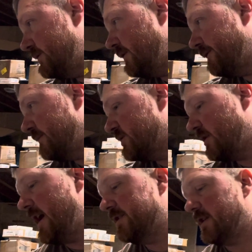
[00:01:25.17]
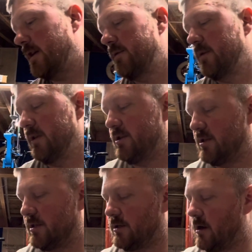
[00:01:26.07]
do it from scratch, I would really
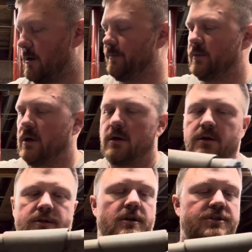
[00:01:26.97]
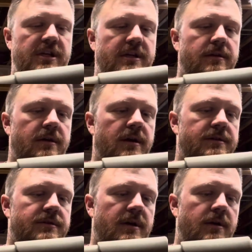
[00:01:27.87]
just start cheeking the
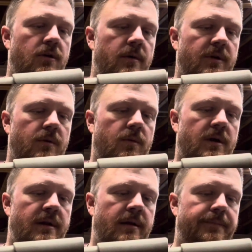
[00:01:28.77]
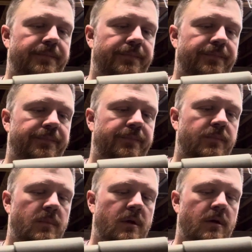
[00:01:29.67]
gun. So I know I'm gonna want it
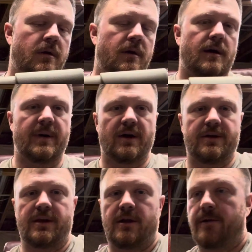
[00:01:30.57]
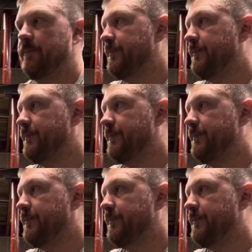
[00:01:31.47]
about here,